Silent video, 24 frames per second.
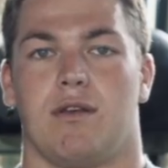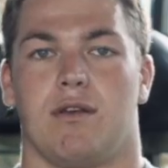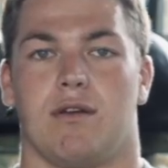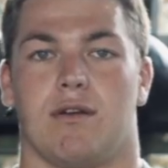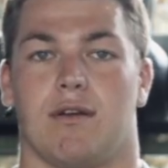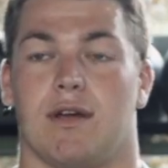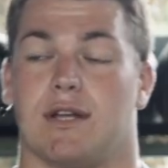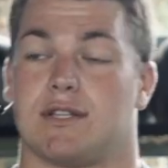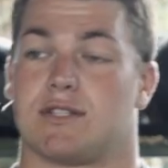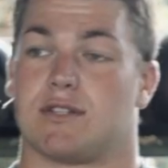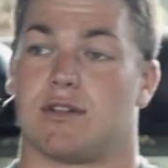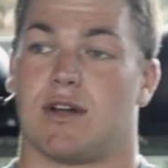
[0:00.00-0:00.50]

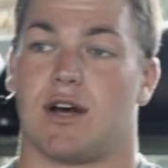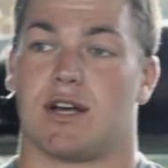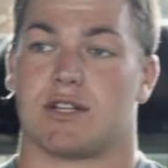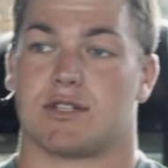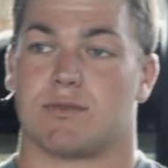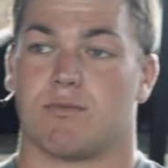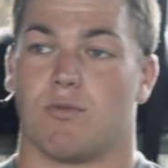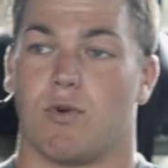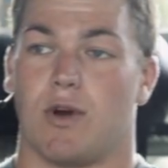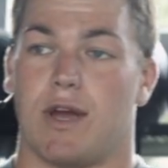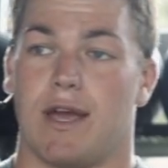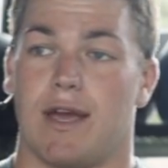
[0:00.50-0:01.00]
That's an
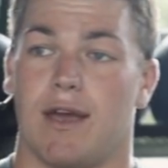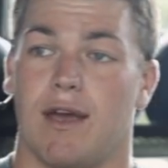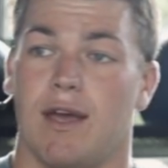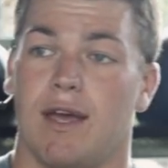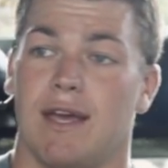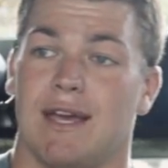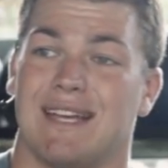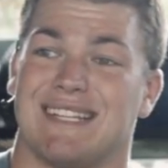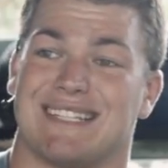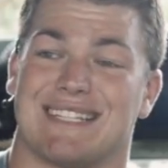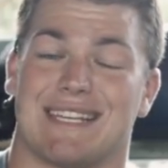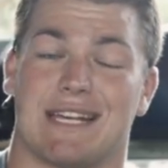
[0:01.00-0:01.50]
awesome way
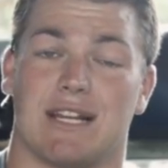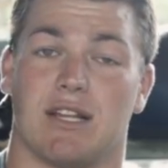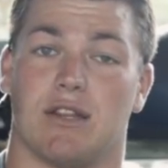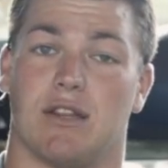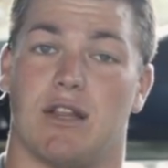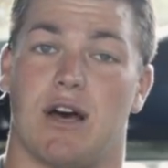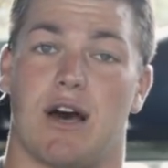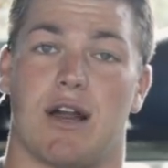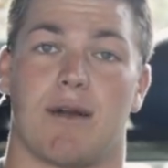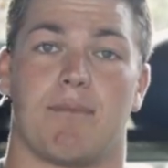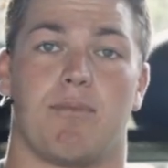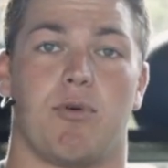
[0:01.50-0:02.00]
to get a
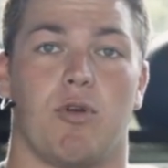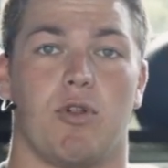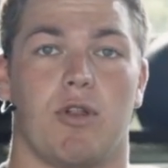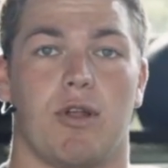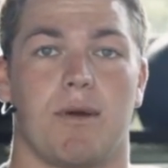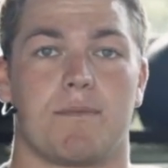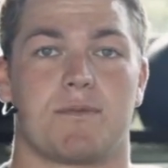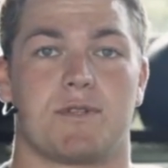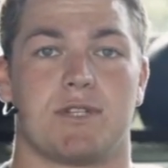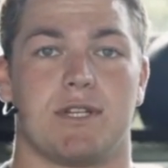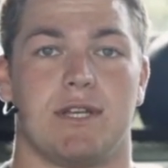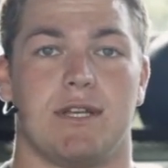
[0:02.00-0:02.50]
lot of
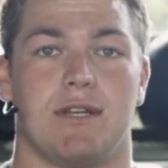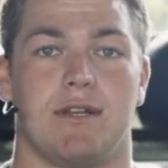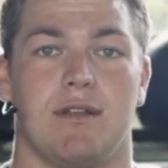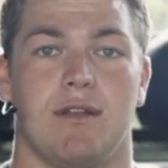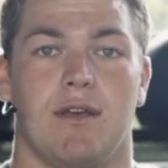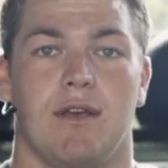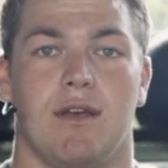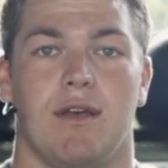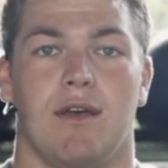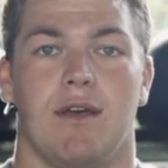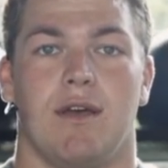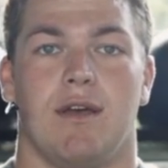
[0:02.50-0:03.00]
pull-ups in
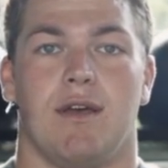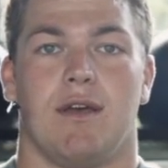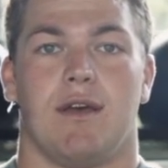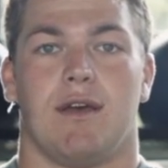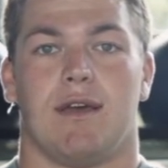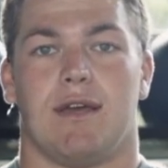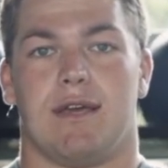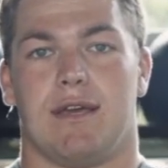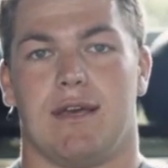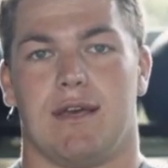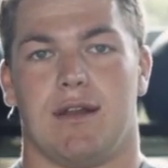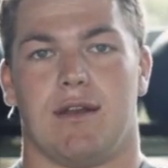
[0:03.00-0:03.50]

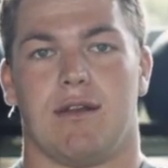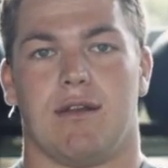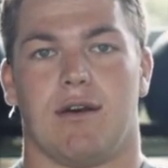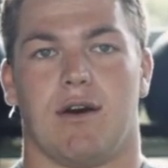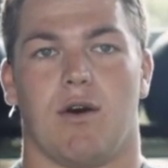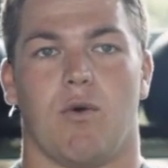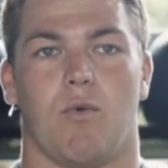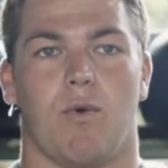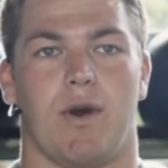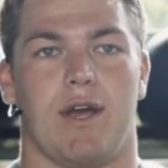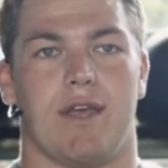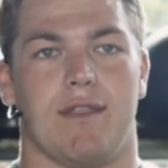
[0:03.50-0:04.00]
in
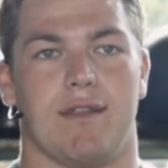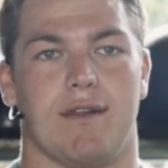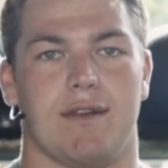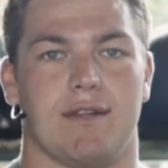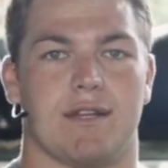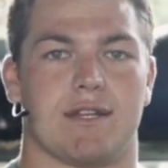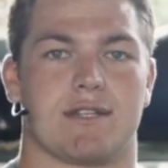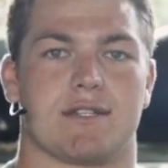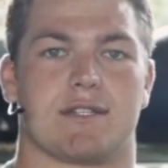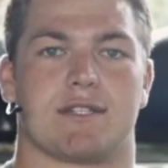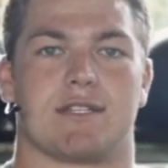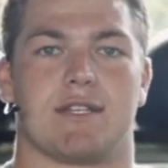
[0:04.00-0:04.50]
a way that it
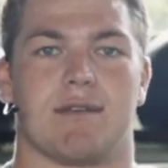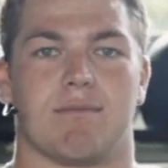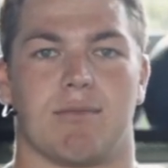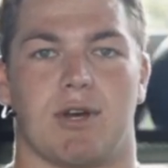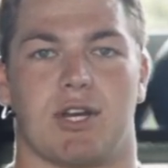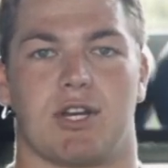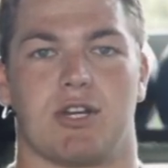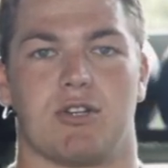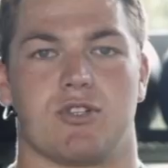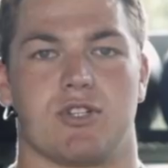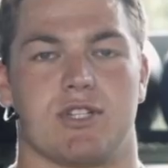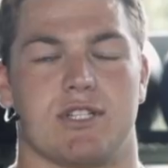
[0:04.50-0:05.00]
doesn't seem
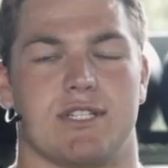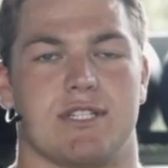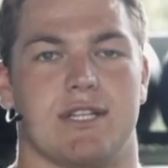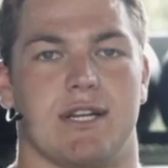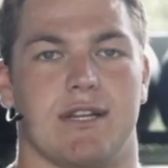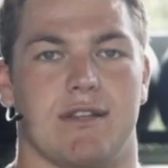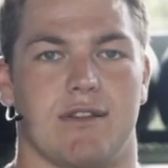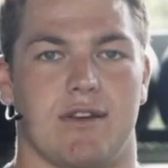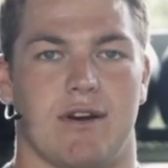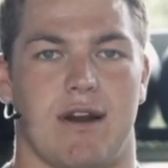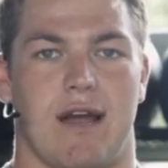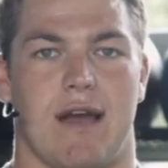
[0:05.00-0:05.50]
like you're just
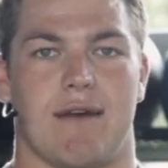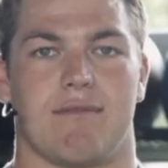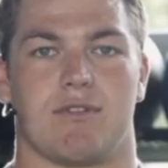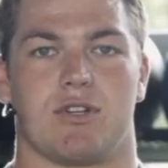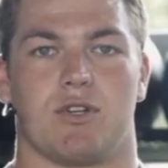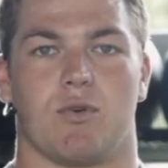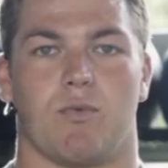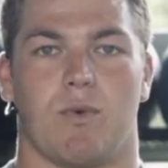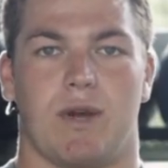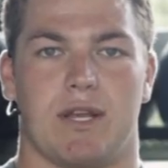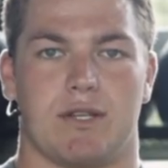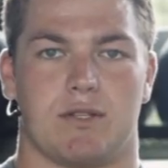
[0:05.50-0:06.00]
sitting there
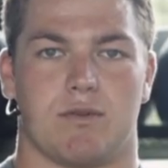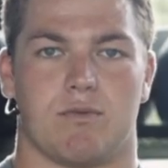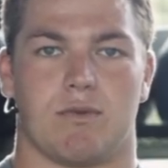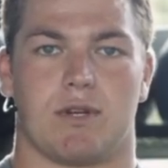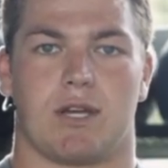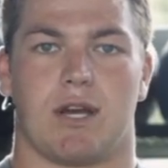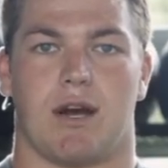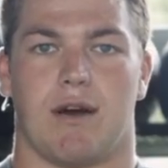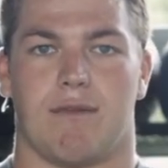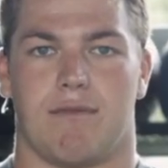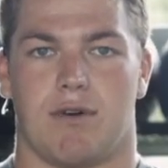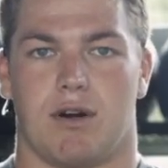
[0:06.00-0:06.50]
having to wait to
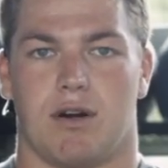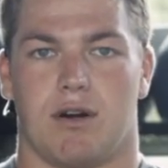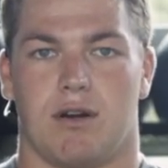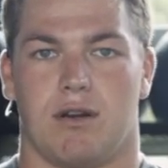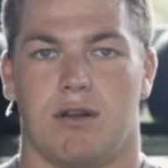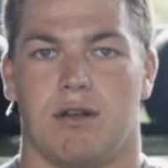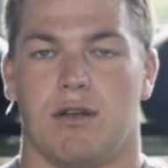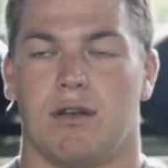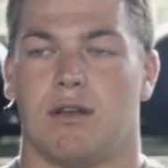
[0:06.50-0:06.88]
recover.